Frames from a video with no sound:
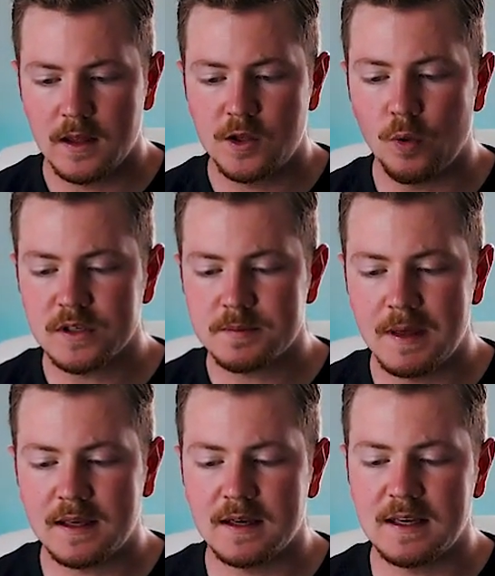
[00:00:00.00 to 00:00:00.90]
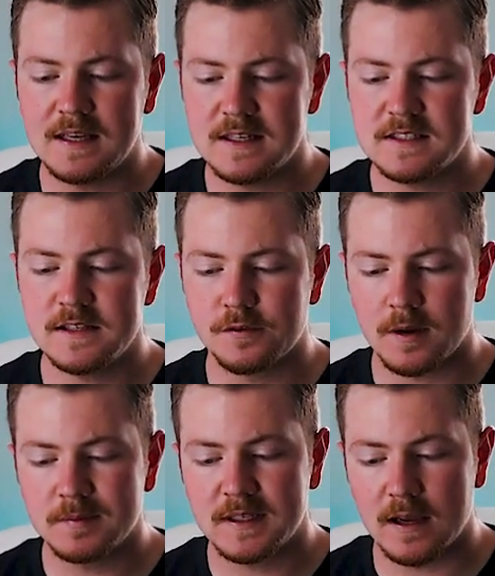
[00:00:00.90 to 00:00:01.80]
You want to make it easy for
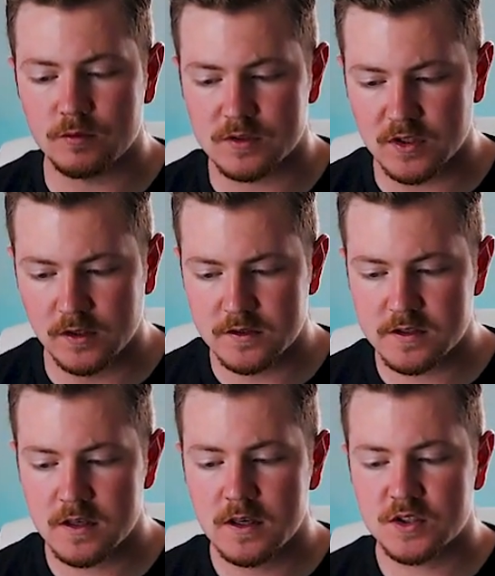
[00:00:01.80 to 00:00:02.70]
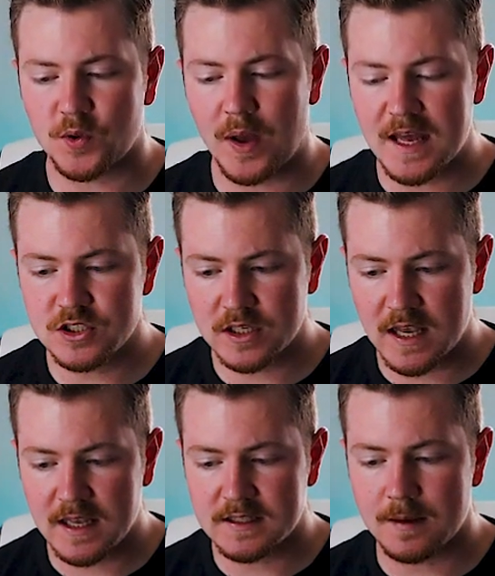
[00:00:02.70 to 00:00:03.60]
them to get results, so
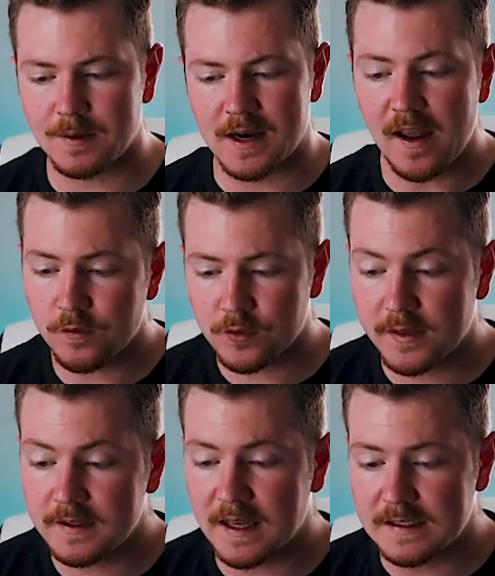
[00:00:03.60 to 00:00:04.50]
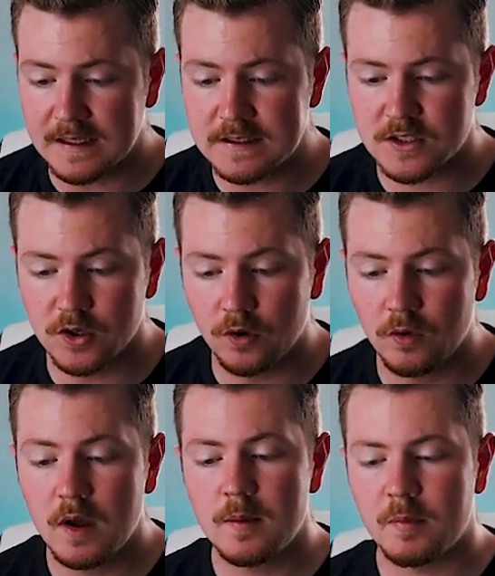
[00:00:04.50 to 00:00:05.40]
educate them on everything they need to
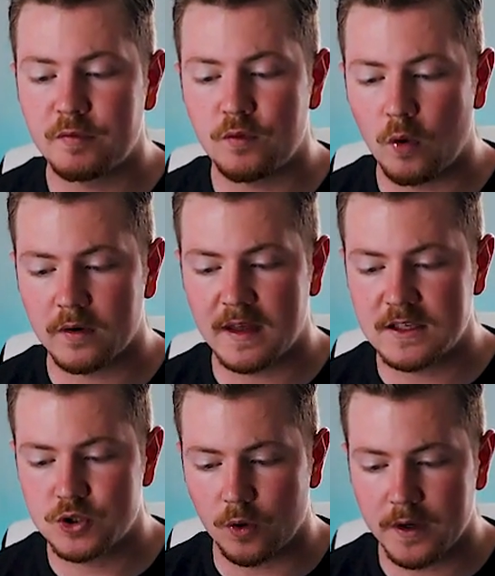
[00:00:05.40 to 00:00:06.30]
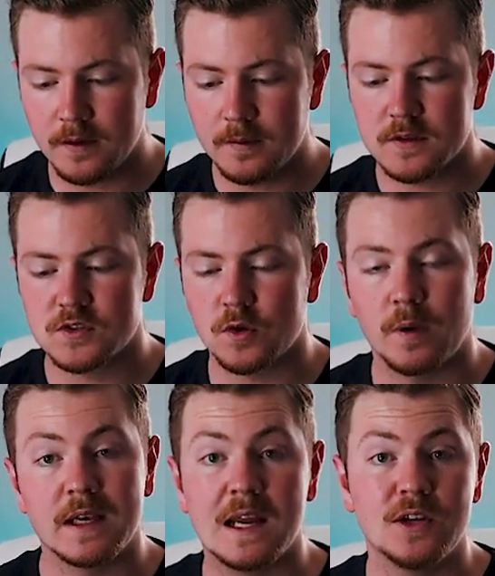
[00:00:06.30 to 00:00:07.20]
know before they join, so
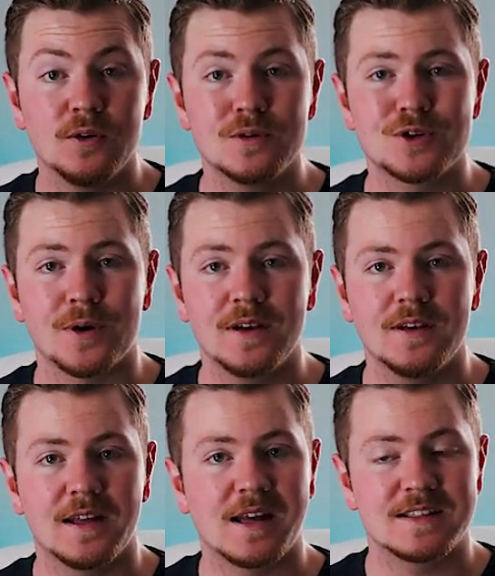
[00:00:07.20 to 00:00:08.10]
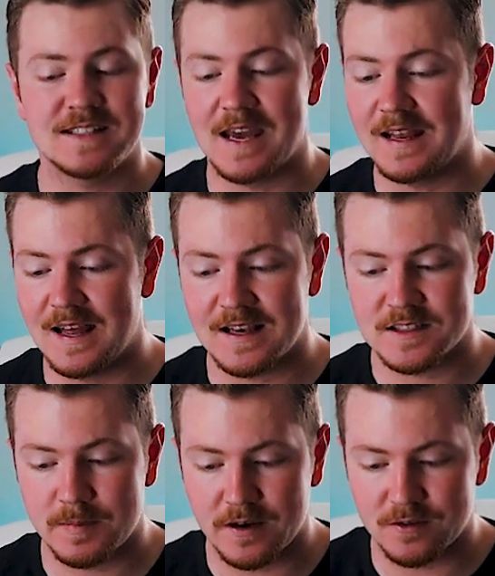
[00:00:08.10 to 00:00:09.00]
when they do join, they get
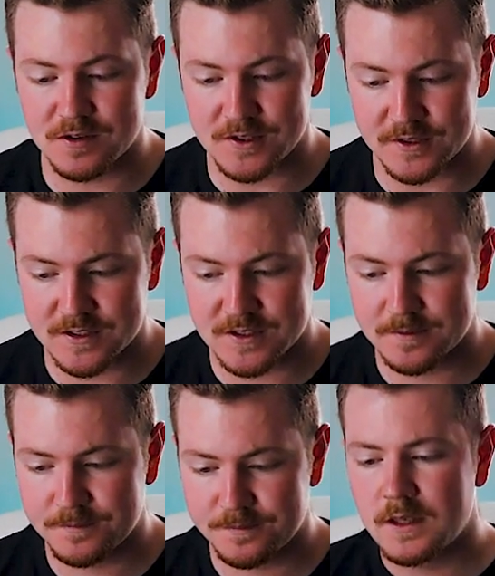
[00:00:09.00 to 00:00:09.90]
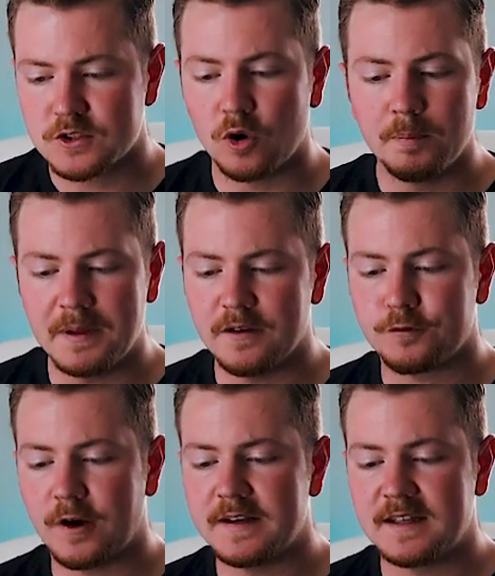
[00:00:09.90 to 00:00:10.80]
10x better results. Don't be
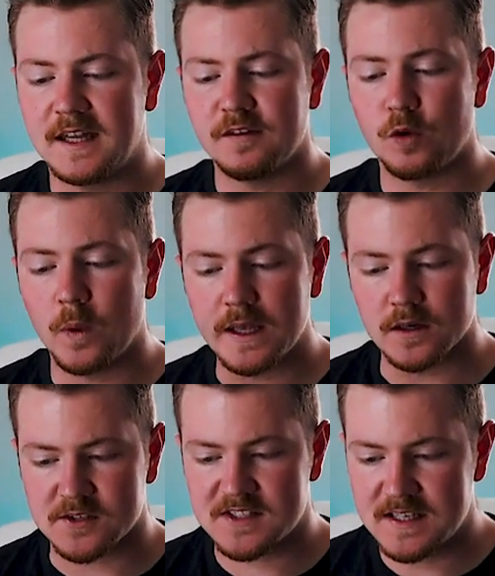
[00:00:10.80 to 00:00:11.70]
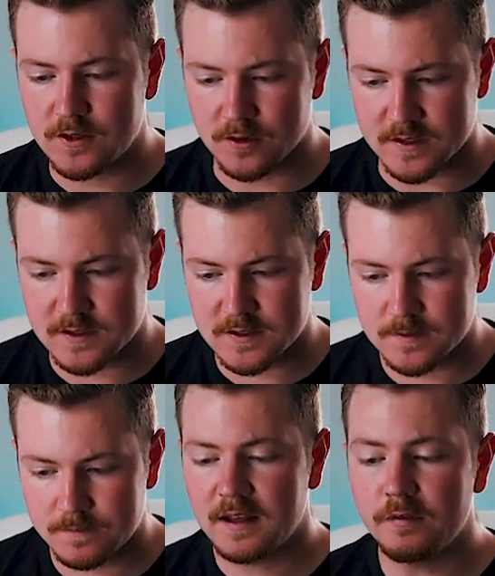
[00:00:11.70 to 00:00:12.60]
afraid to give away your secrets.
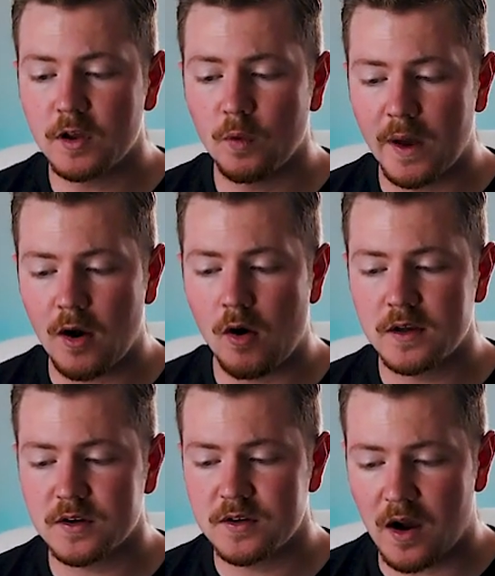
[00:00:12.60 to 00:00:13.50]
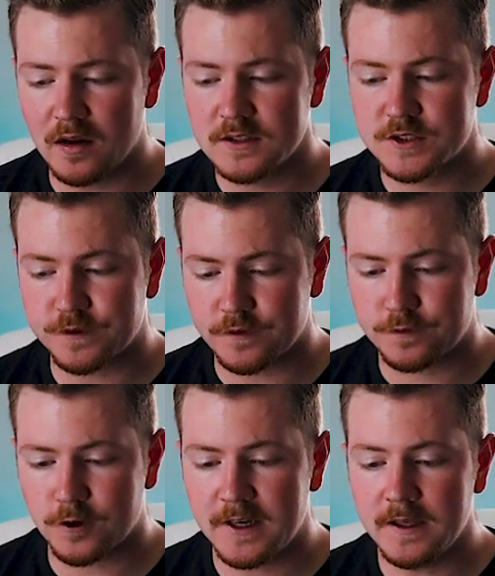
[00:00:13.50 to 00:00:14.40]
Giving away all your knowledge for
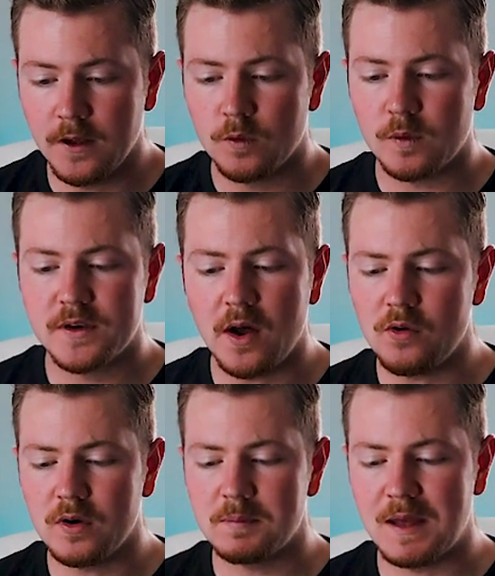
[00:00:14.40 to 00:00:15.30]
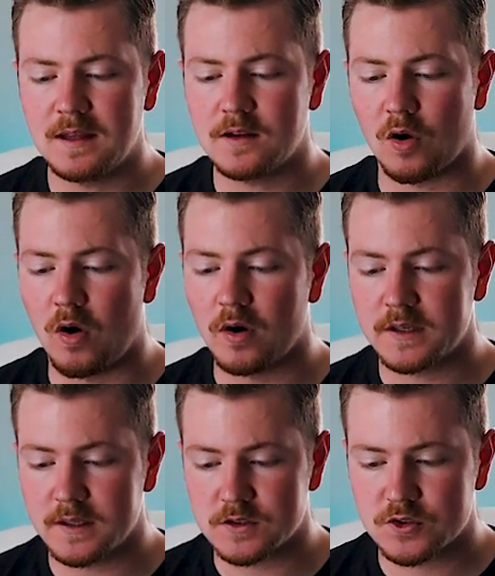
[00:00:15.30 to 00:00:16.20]
free will not only make your
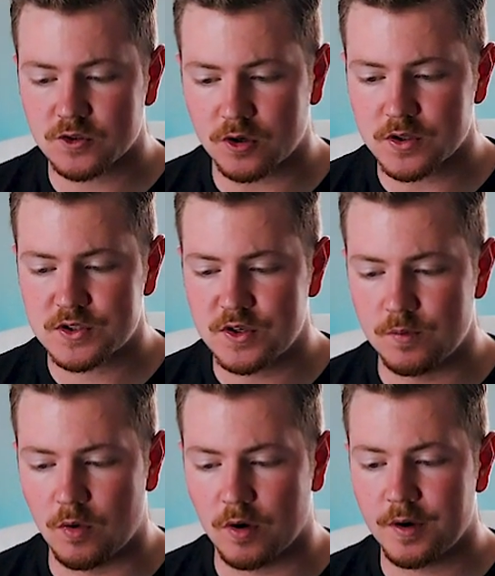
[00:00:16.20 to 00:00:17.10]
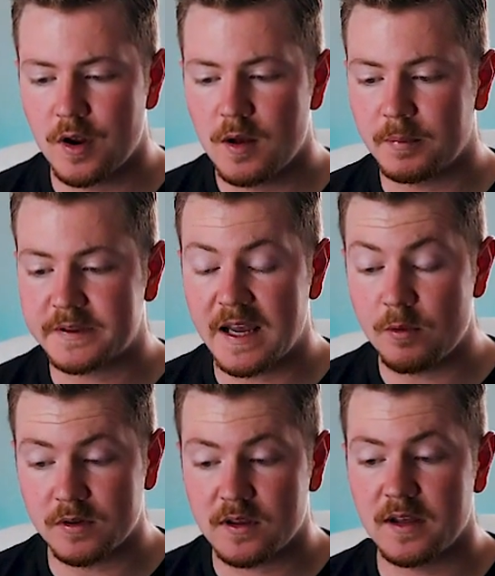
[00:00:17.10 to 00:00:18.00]
audience trust you more, but they
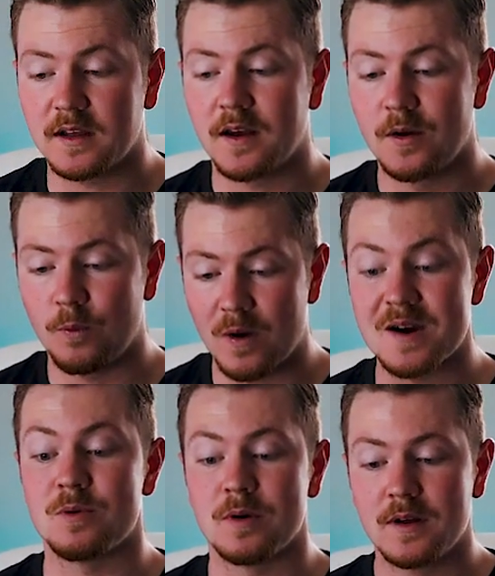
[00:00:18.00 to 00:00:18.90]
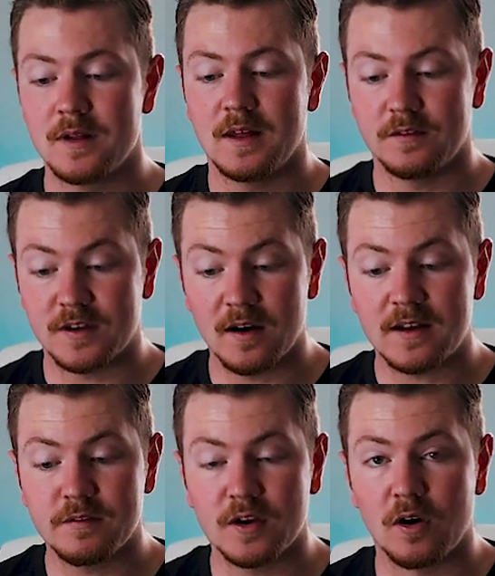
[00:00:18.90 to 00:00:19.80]
will think, wow, if they're
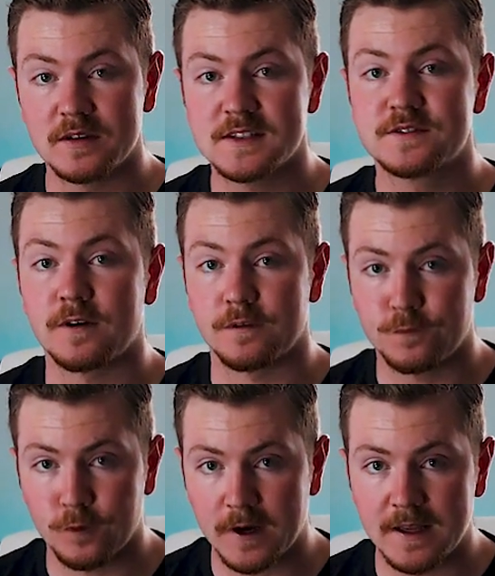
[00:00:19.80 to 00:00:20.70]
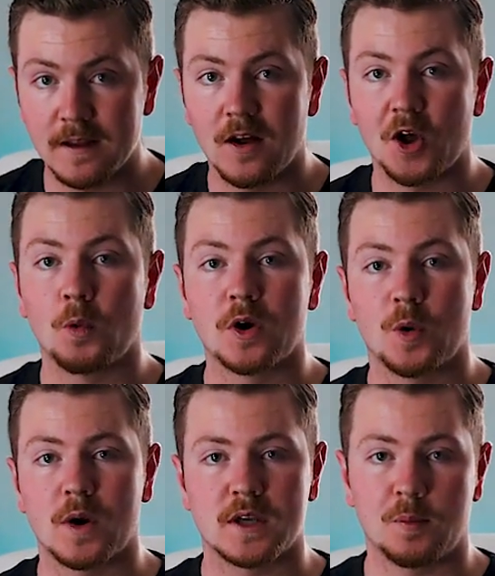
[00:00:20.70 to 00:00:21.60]
giving all this for free, I wonder
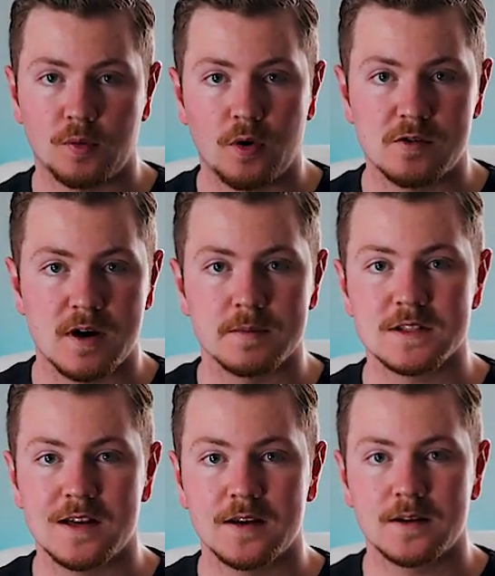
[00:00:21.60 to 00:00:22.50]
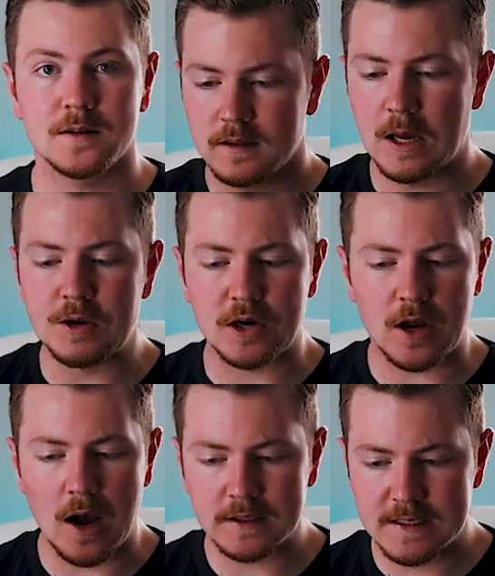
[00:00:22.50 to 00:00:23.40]
what their program is like. Now, your
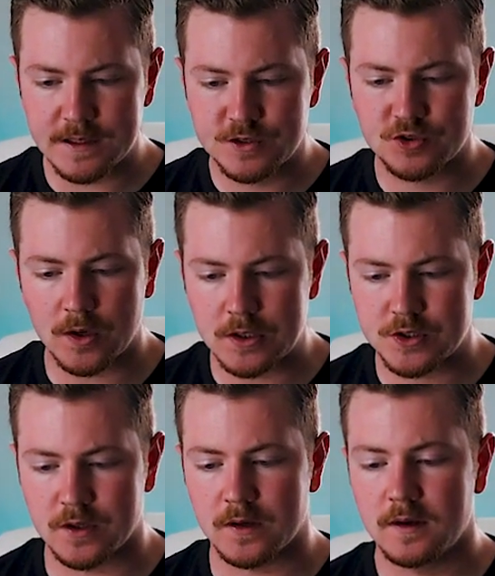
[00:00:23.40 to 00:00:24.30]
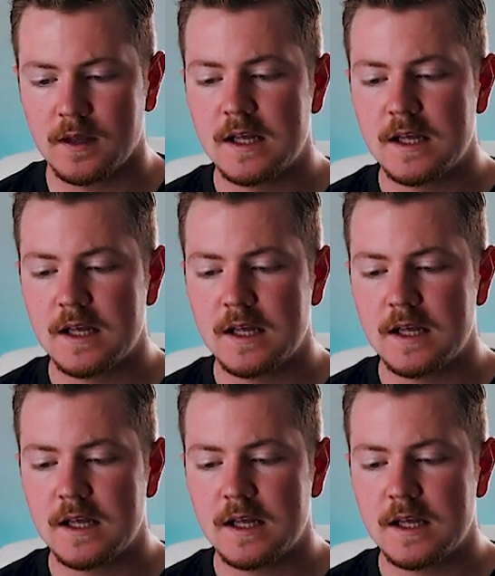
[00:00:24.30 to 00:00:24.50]
content structure.